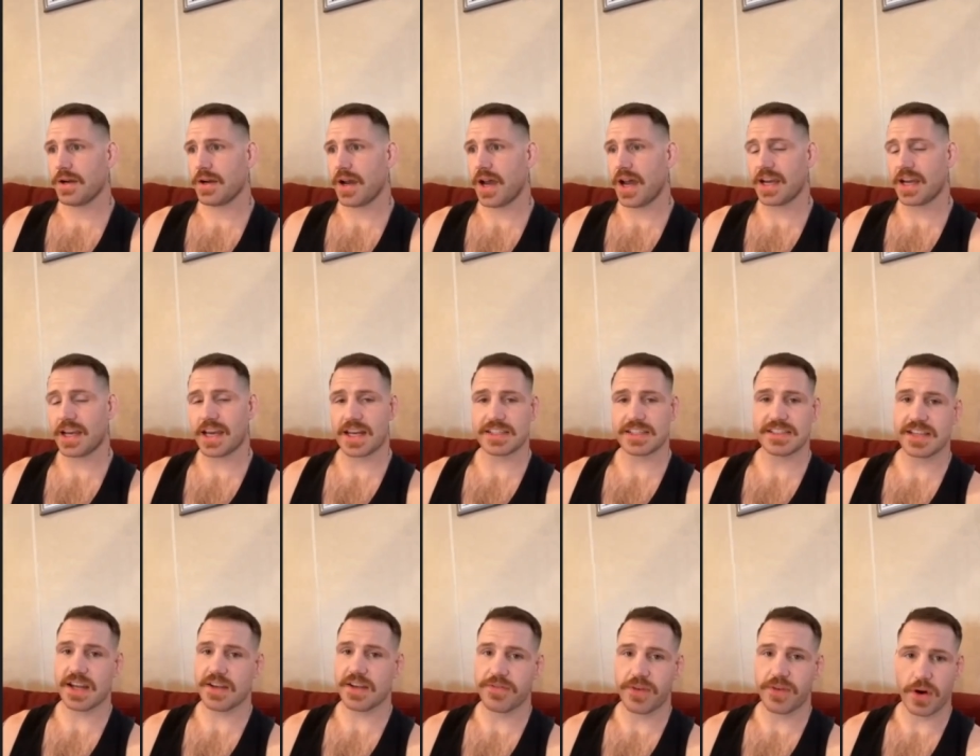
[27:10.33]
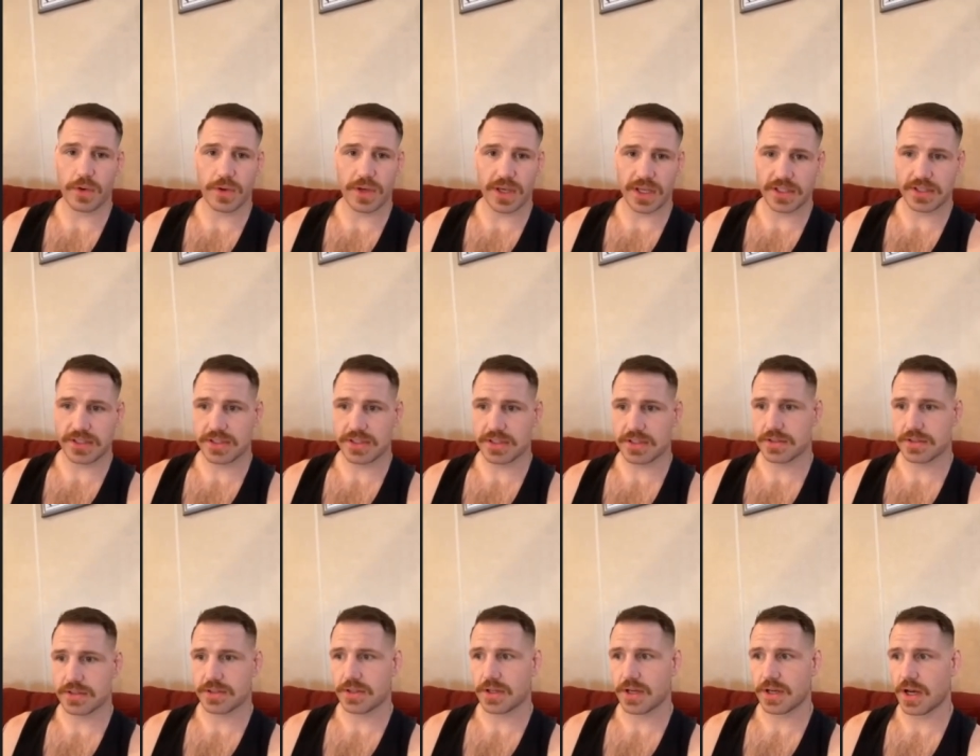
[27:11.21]
I got to stay focused.
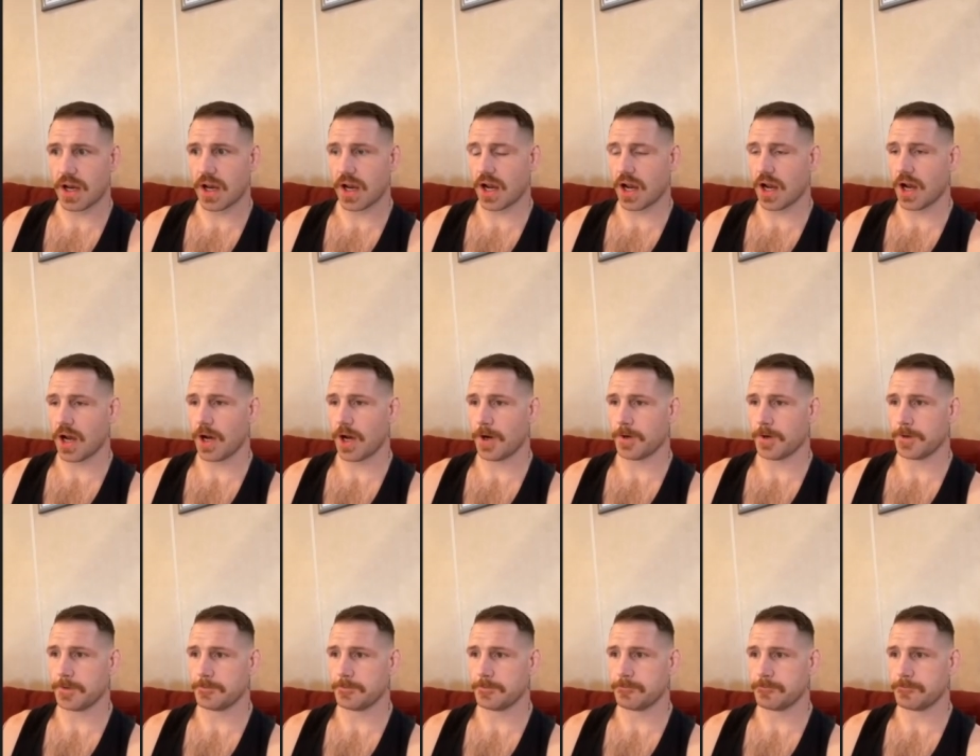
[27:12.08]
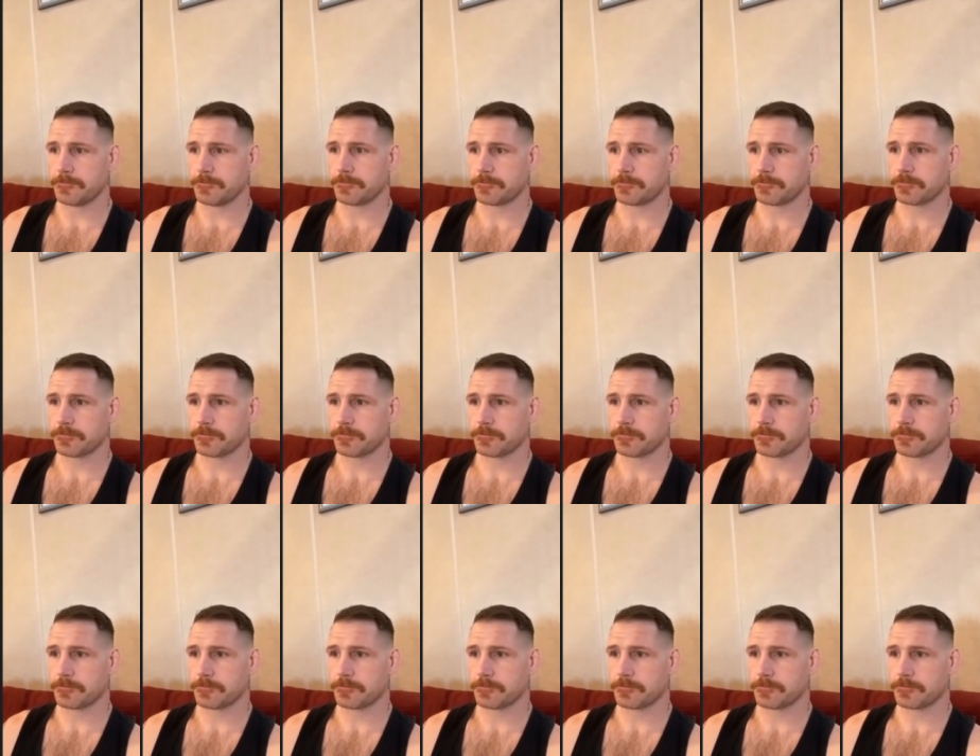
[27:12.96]
Um,